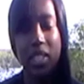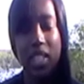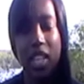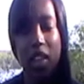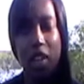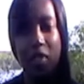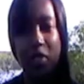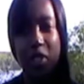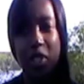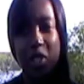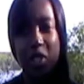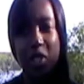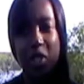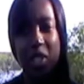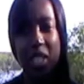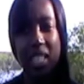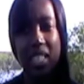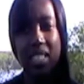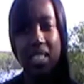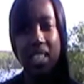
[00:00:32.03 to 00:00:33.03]
Stay off the
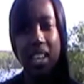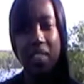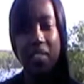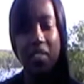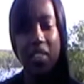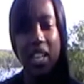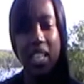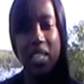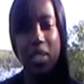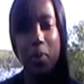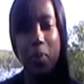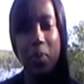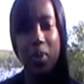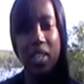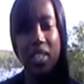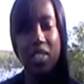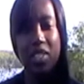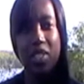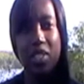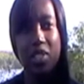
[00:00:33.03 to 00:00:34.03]
streets and find something
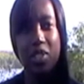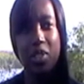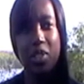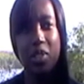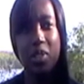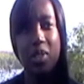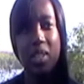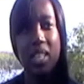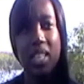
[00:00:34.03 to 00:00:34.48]
to do.